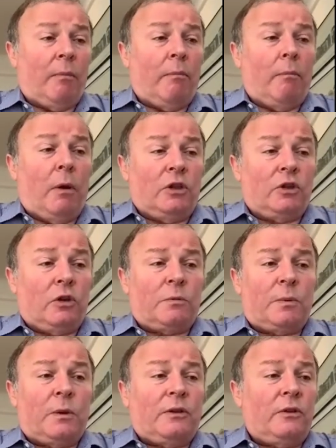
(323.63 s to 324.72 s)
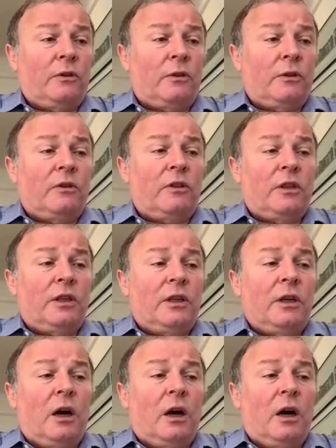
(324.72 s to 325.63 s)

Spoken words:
Most hospitals, as you can see,